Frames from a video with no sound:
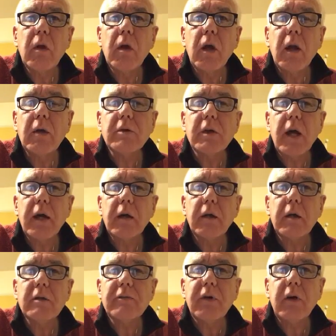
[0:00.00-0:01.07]
Hello Jack,
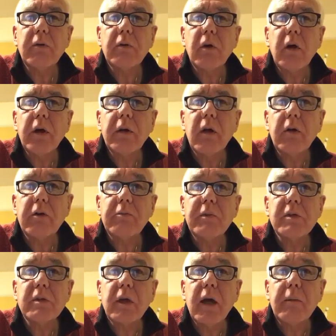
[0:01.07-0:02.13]
his phone died. Oh, you've
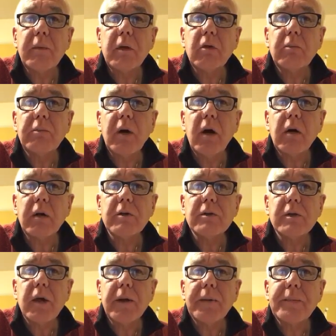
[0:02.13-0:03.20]
missed a couple of good bargains,
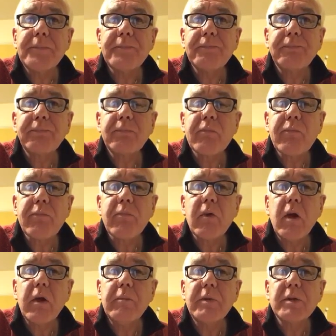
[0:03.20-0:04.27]
Jack.
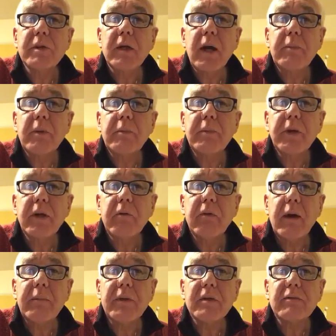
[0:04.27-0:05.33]
You missed a couple of Peter
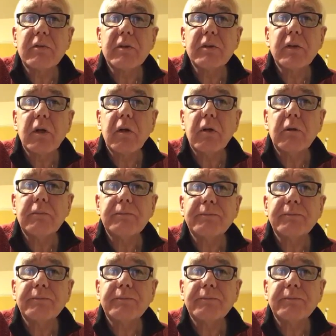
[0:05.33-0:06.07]
Rabbits for a start.